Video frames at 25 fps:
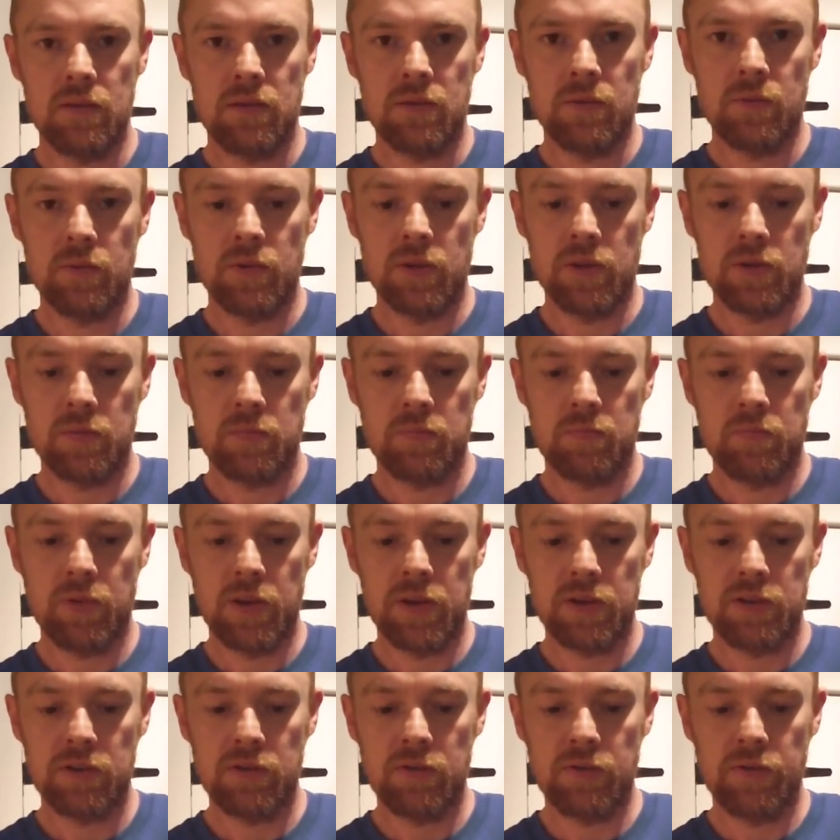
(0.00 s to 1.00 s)
Doing this
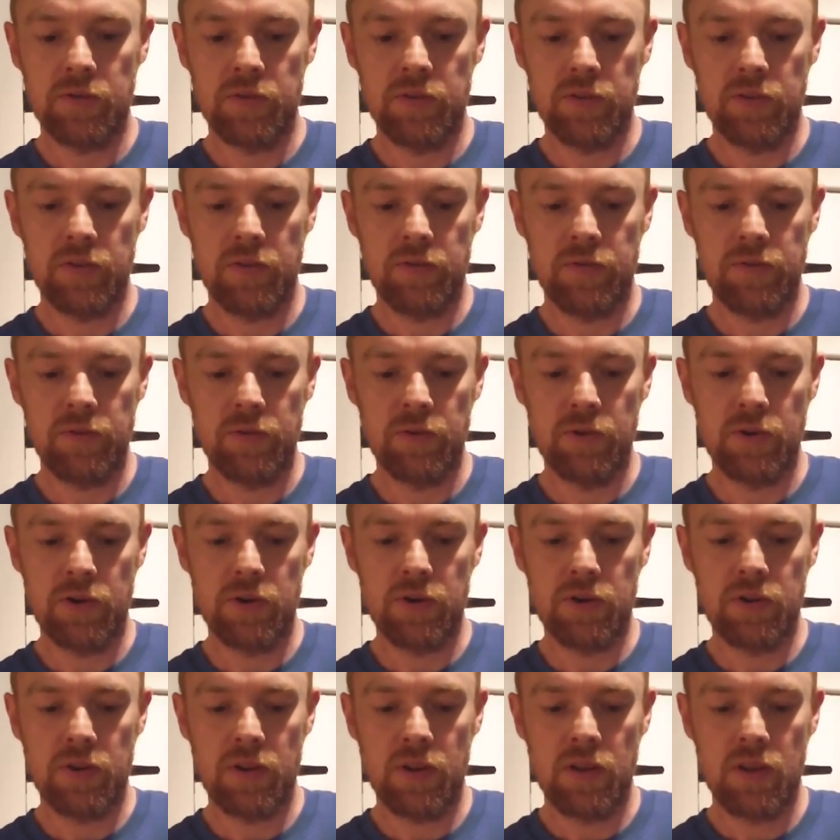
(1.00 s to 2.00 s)
pissing over the floor
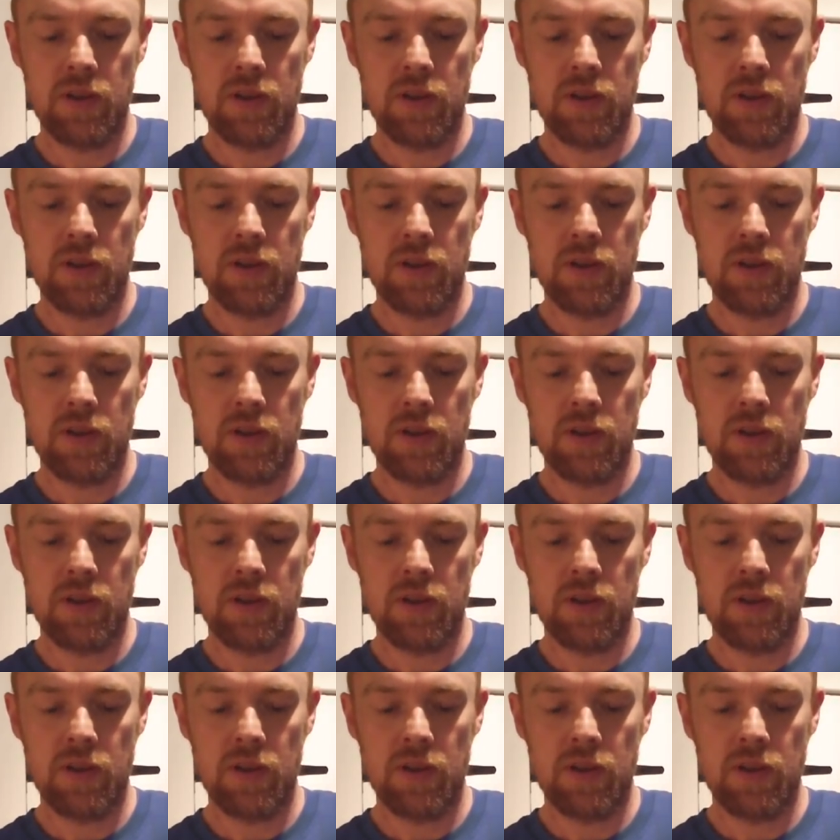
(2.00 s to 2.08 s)
and